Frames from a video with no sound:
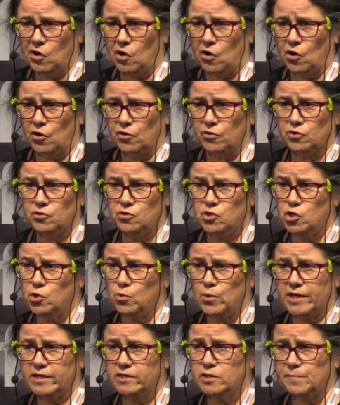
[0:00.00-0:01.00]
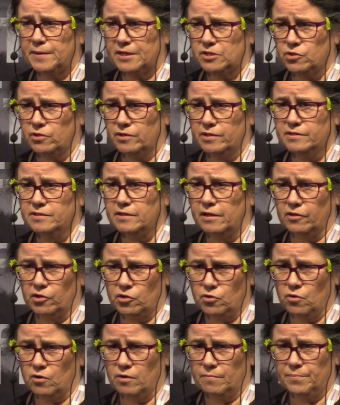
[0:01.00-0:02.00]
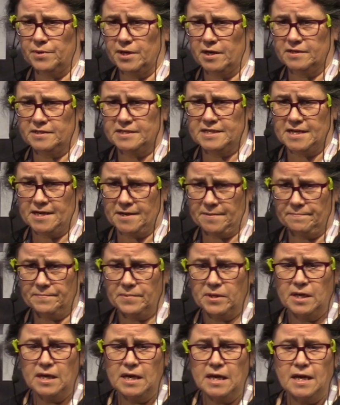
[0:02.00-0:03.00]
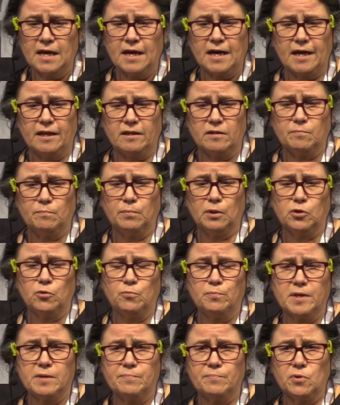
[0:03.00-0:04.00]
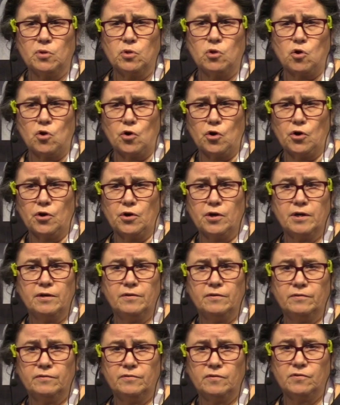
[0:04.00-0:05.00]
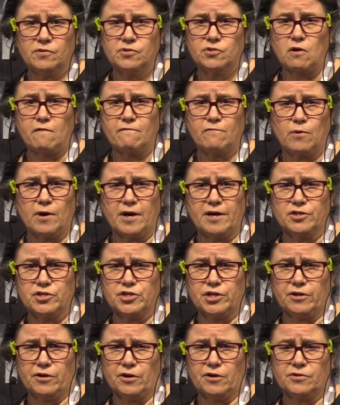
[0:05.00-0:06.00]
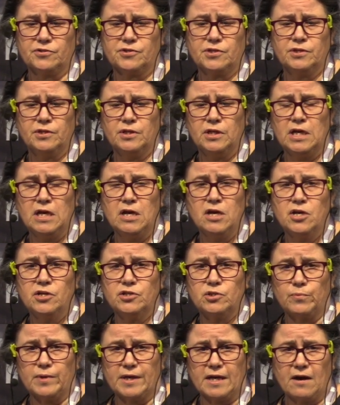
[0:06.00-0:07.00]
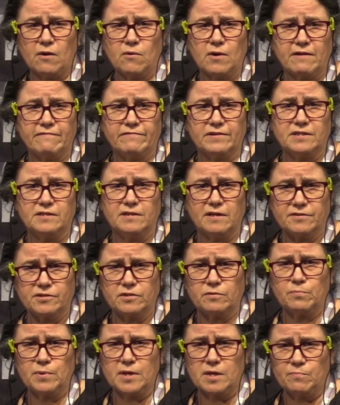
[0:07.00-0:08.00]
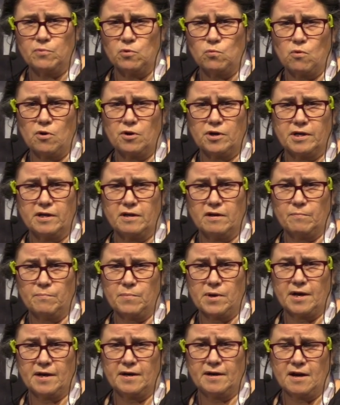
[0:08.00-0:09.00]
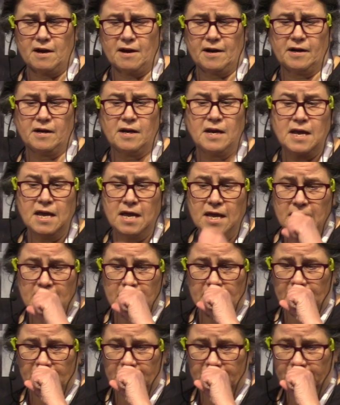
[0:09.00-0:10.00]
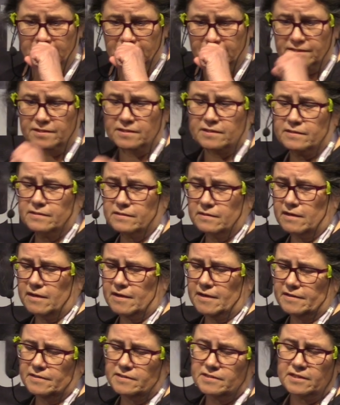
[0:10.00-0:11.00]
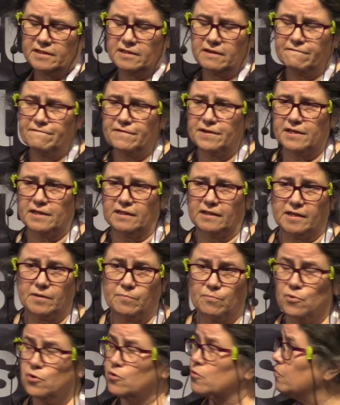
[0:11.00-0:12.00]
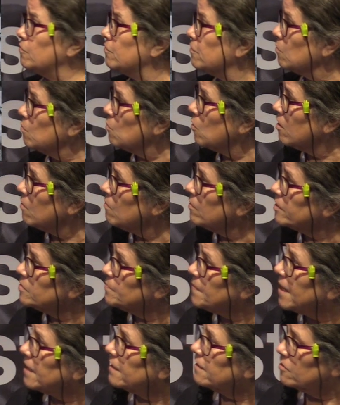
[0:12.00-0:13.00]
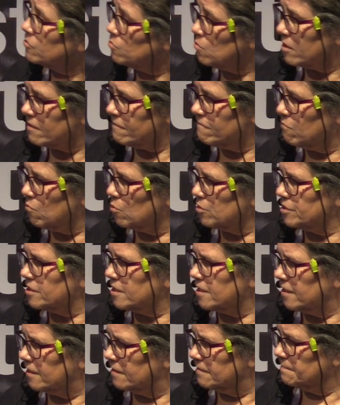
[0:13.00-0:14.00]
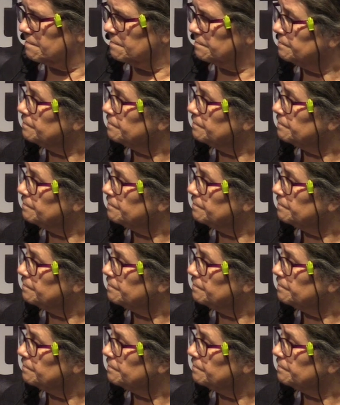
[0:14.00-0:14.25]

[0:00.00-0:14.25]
are QA specialists on the current Bind team, and the blue people are software engineers. So we now have 12 people working on Bind 9, and it is significantly improved from where it was back in 2014.